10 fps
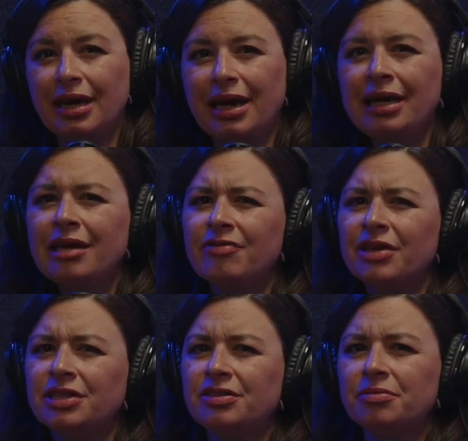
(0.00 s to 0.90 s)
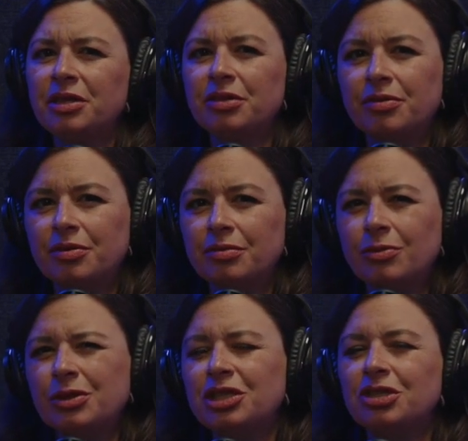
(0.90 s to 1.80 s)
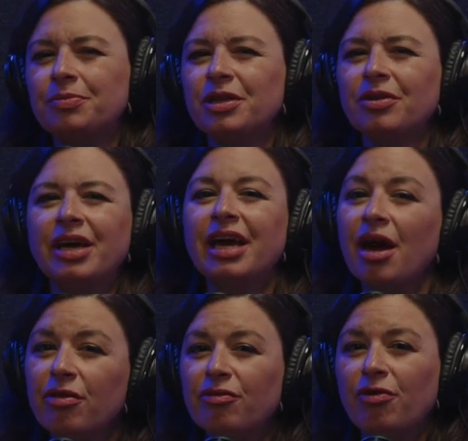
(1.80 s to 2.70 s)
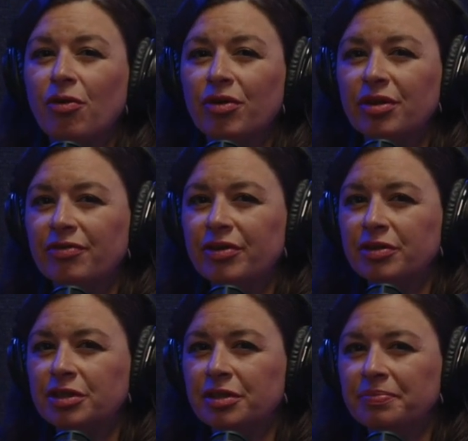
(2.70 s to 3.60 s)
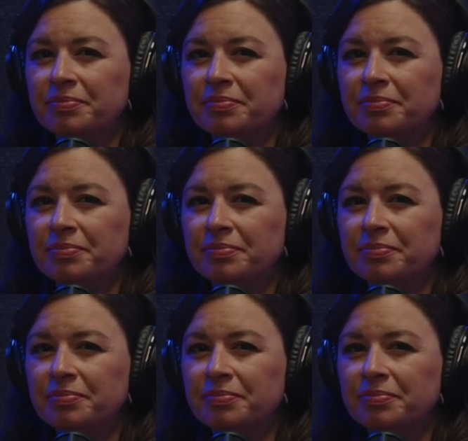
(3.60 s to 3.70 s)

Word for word: Any advice from you on what they should be looking out for in the future?